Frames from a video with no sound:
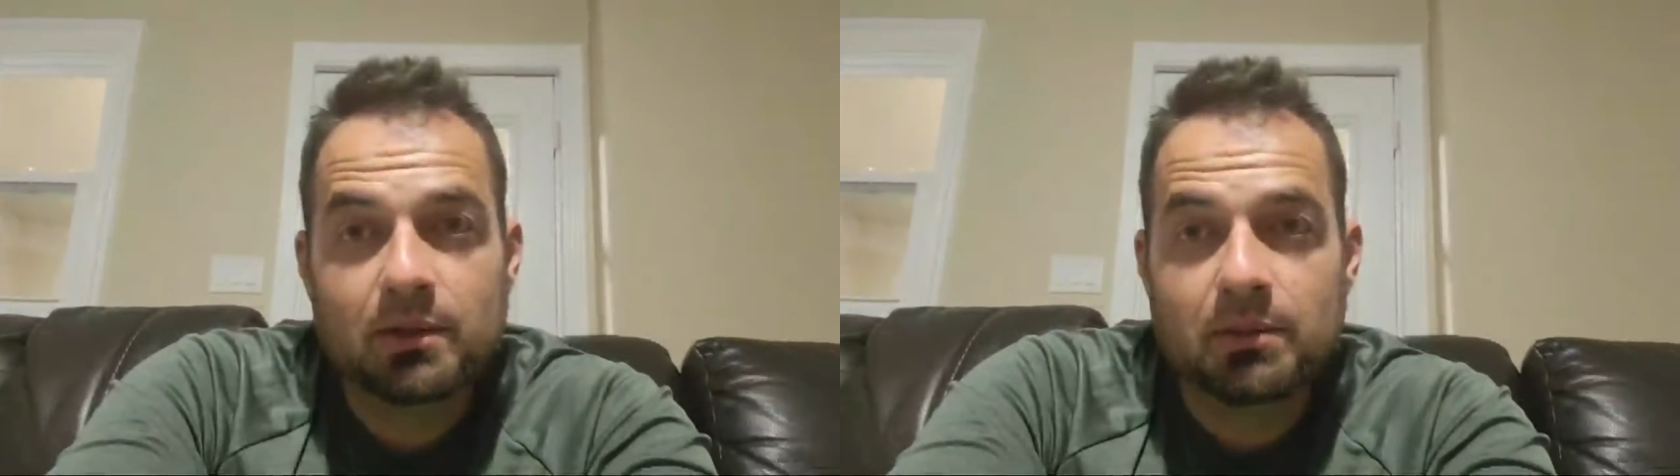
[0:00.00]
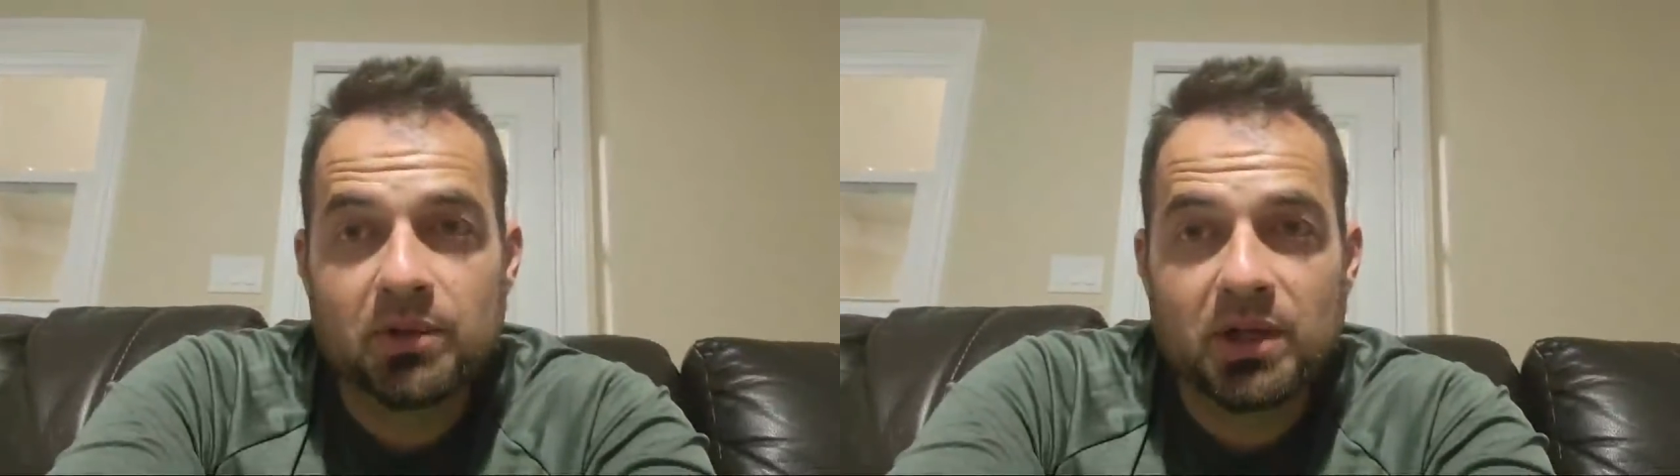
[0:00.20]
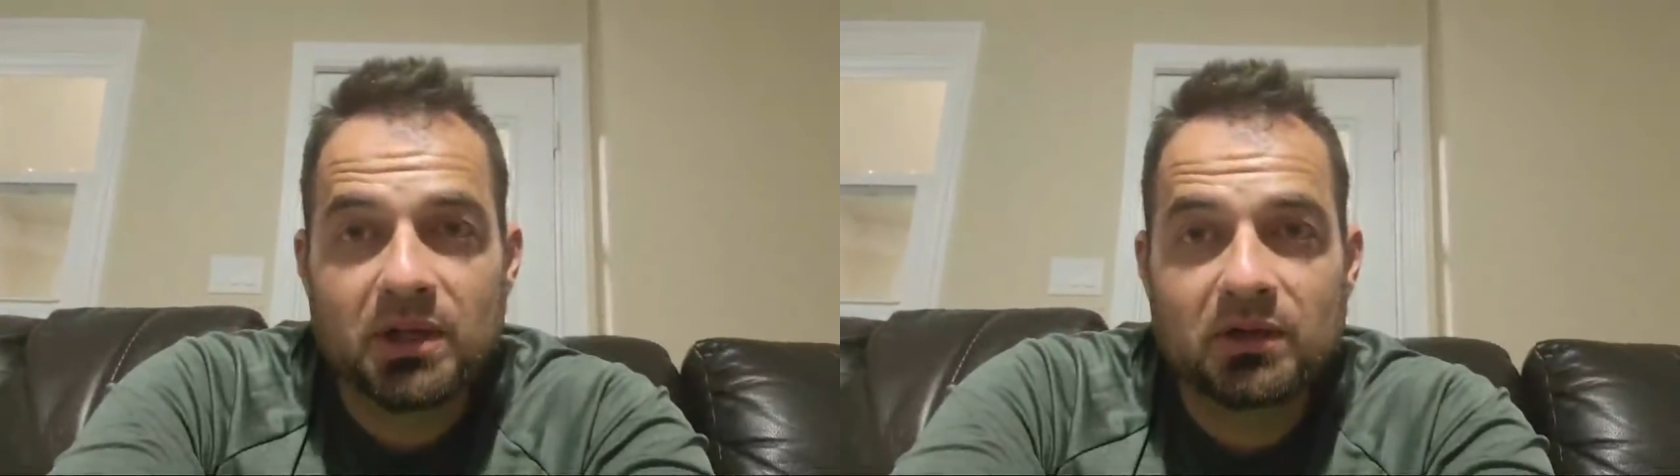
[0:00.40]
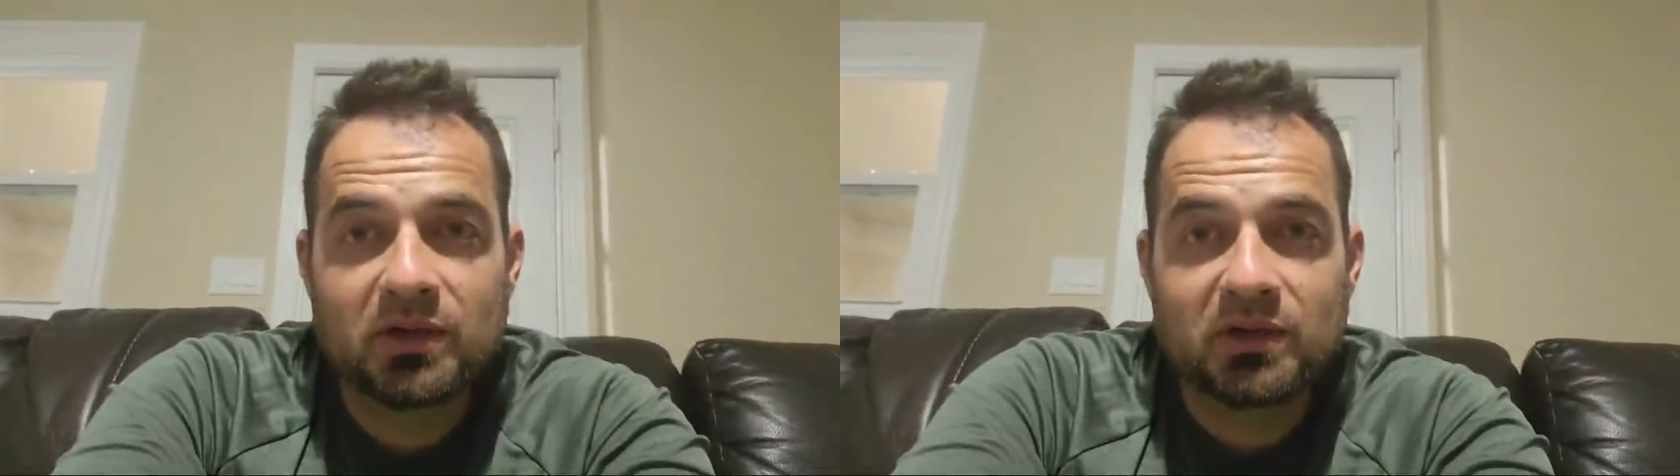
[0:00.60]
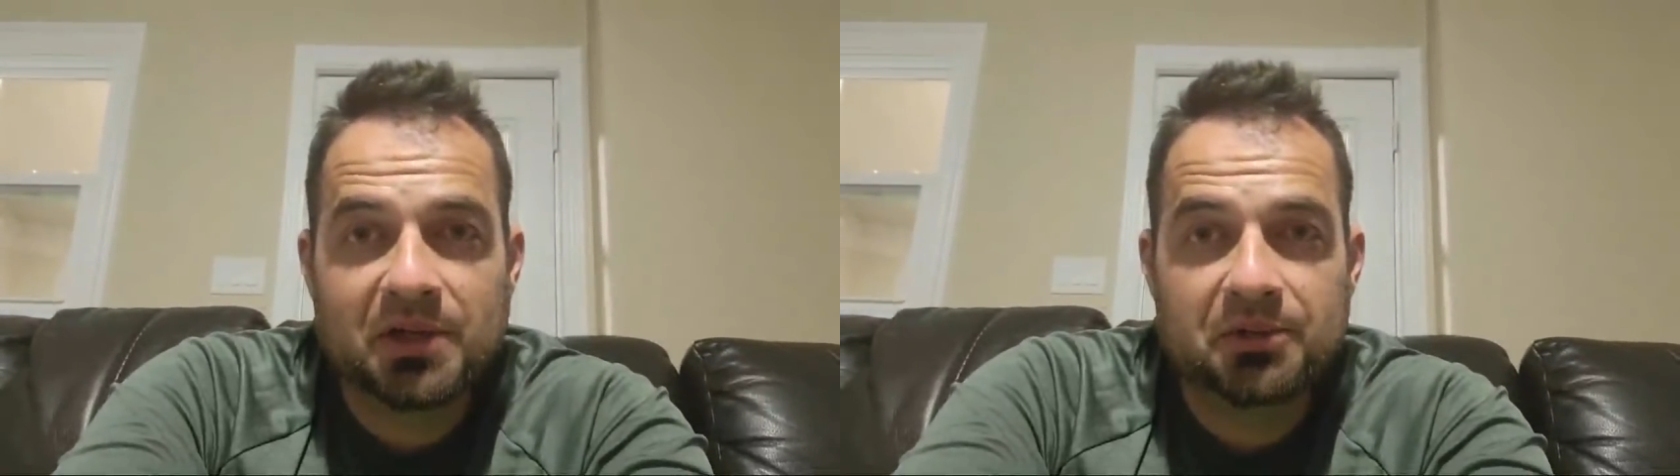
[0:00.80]
probably
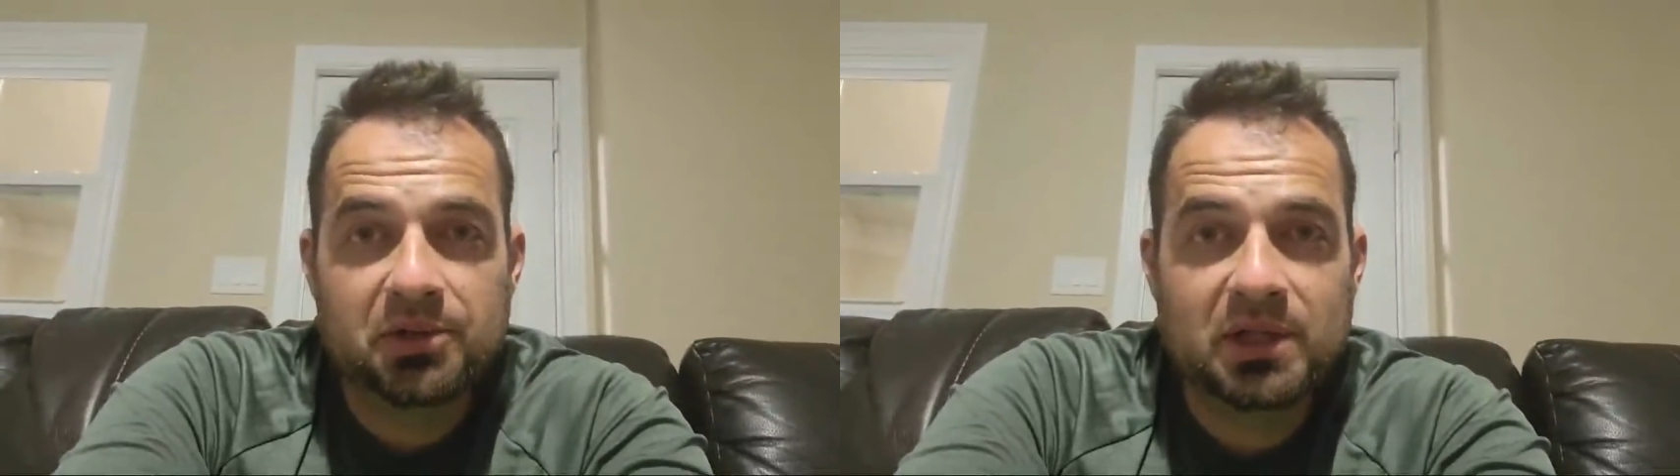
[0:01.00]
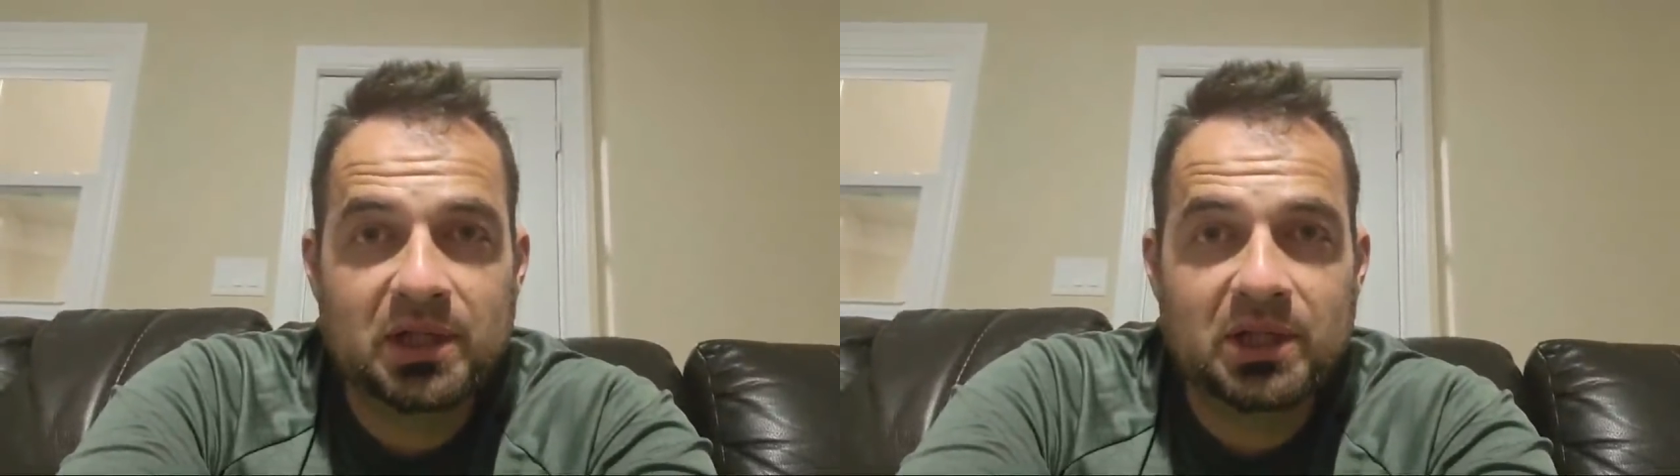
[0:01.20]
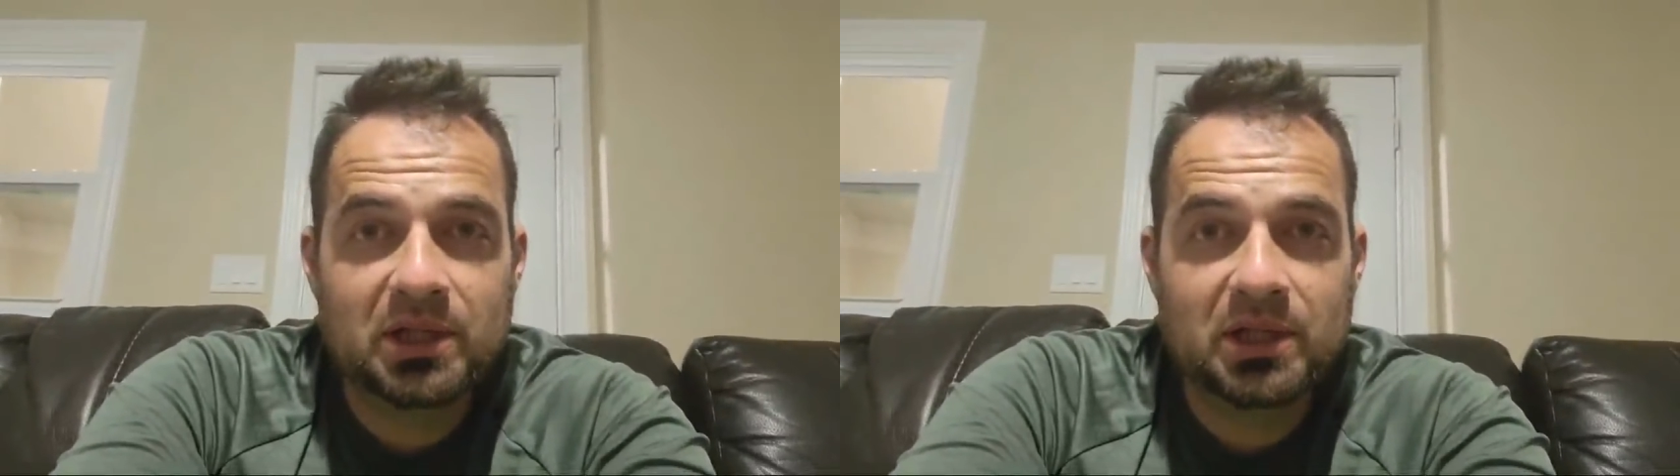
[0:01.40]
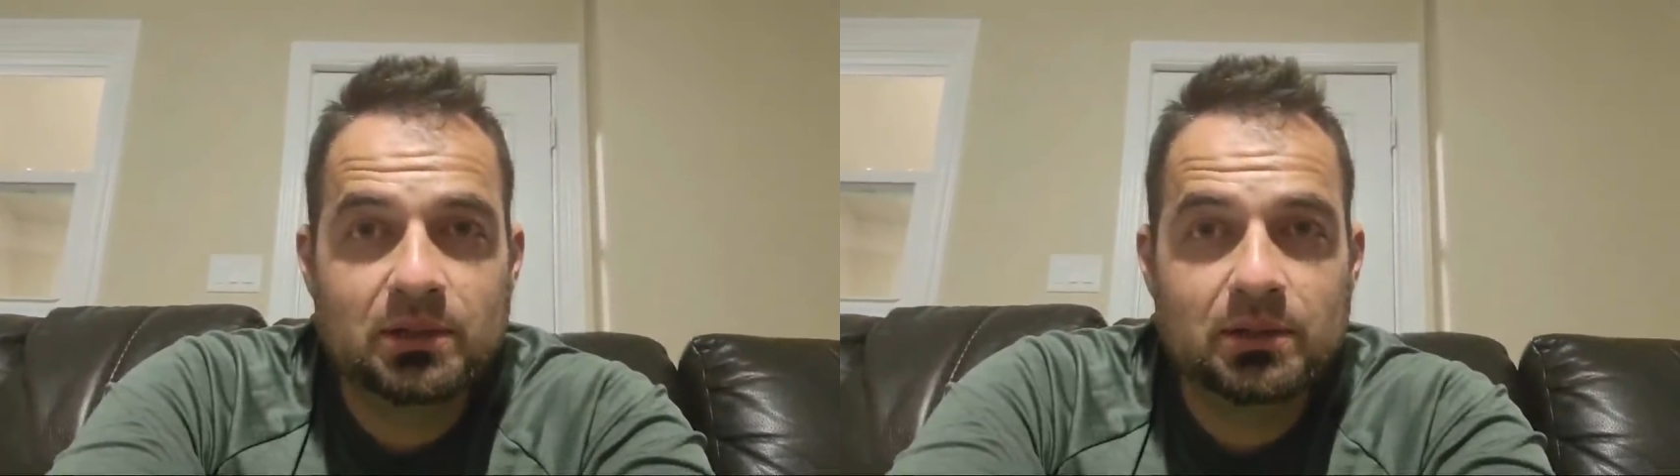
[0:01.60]
600 Canadian.